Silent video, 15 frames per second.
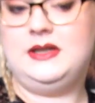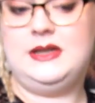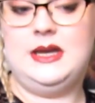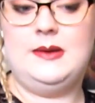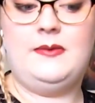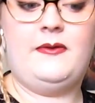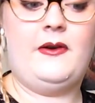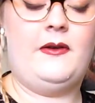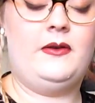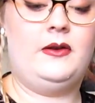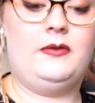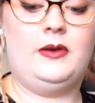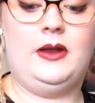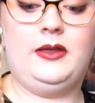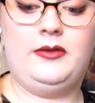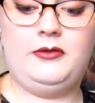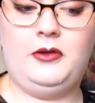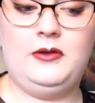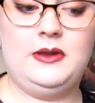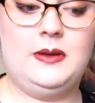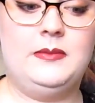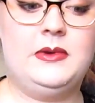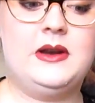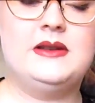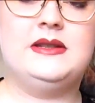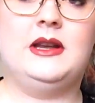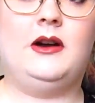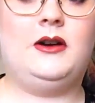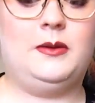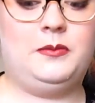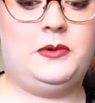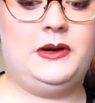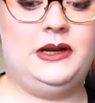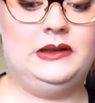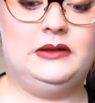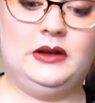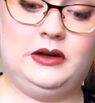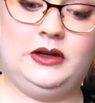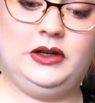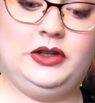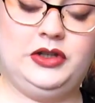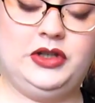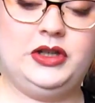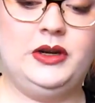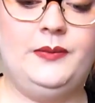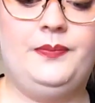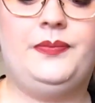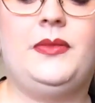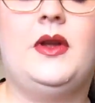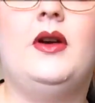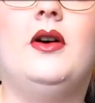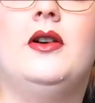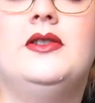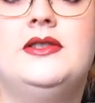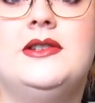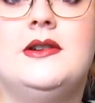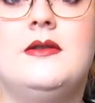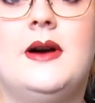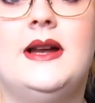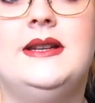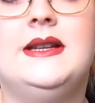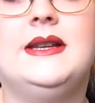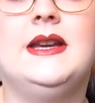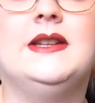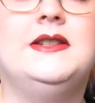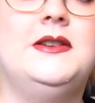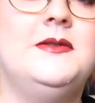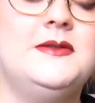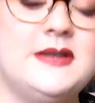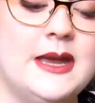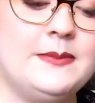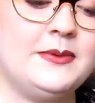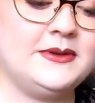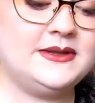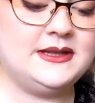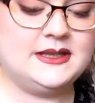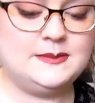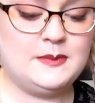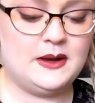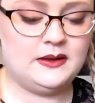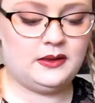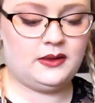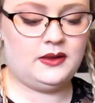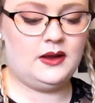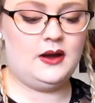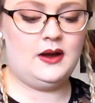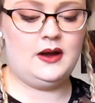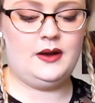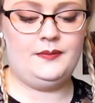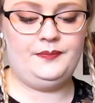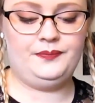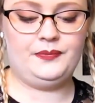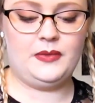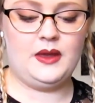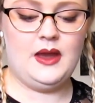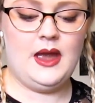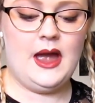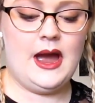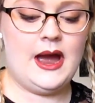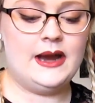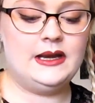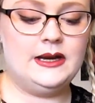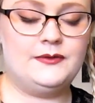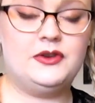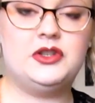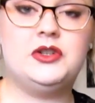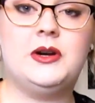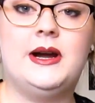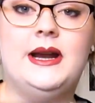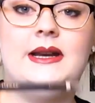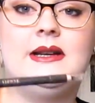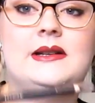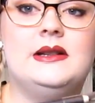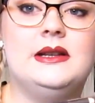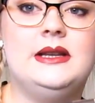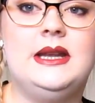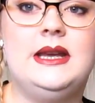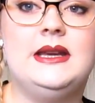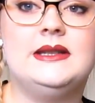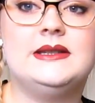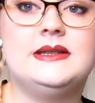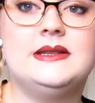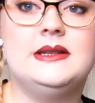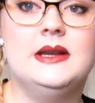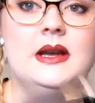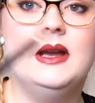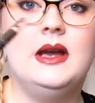them if I were to run through them because they are pretty large. Also, I did get 2 samples this month. I never tried Clinique's